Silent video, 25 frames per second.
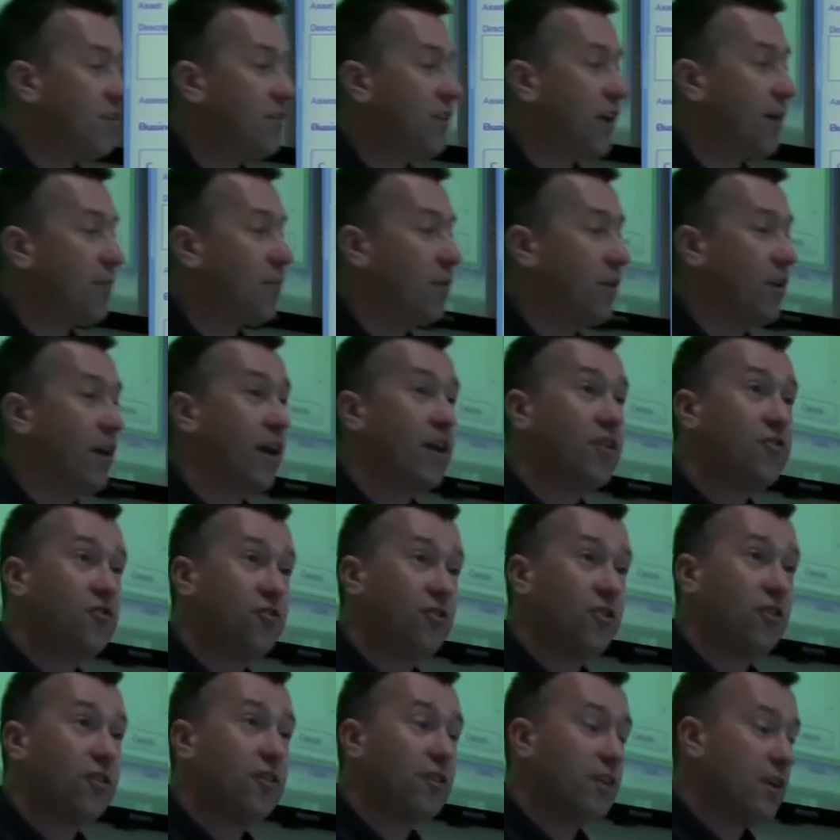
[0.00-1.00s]
this
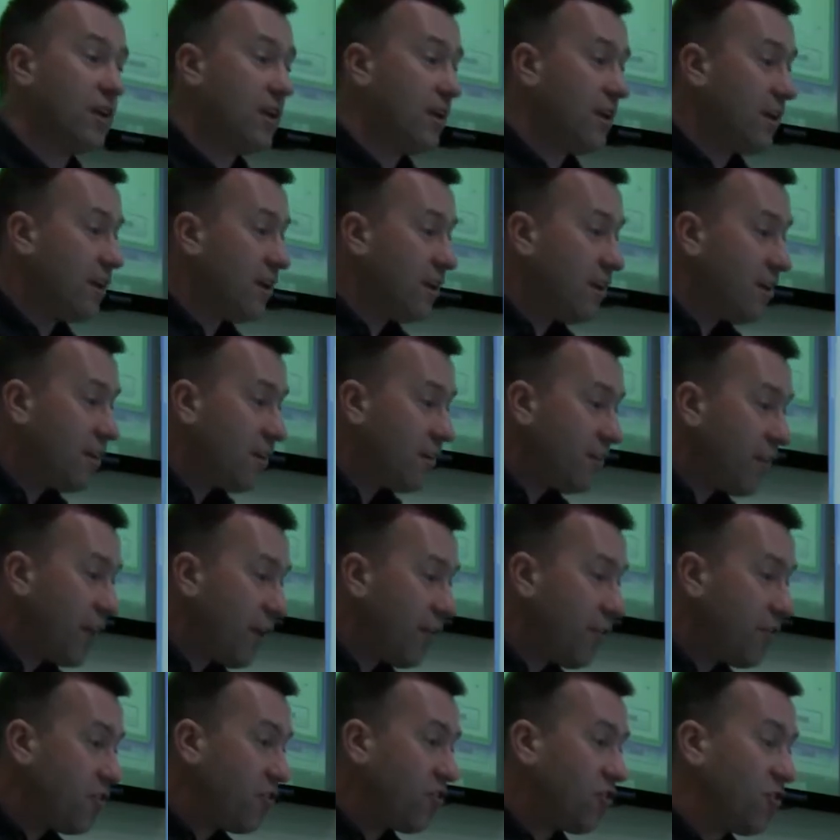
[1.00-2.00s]
application,
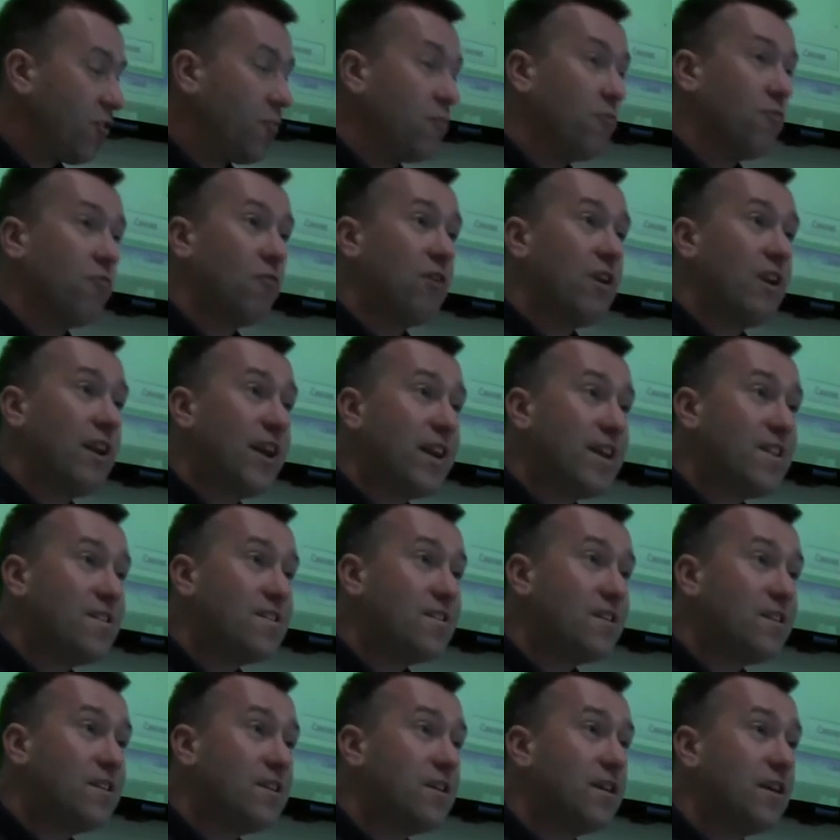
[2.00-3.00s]
there is some
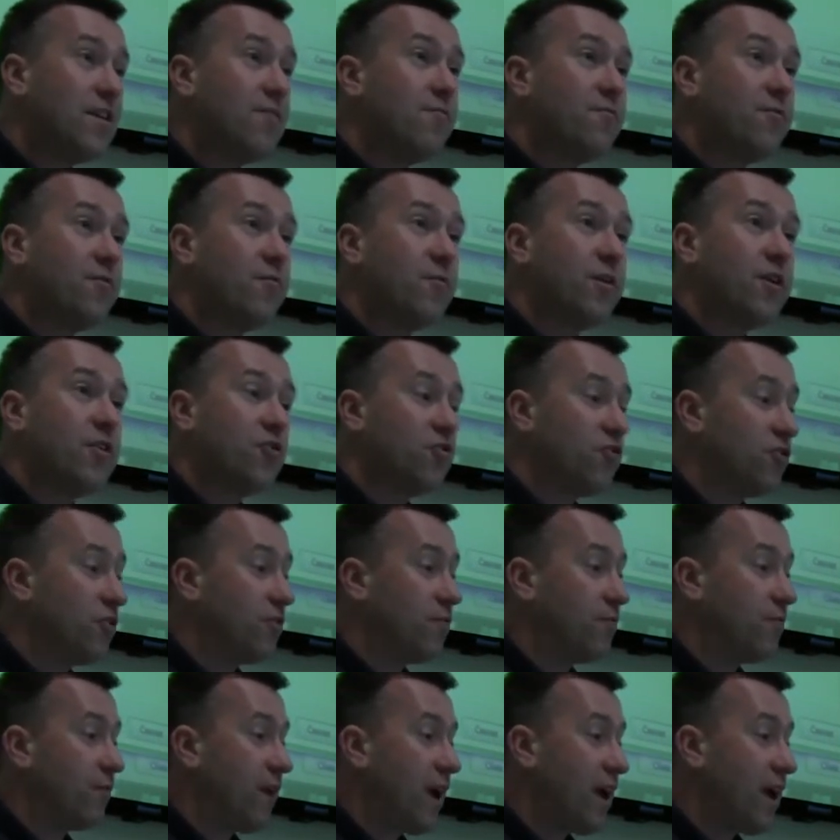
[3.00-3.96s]
related information,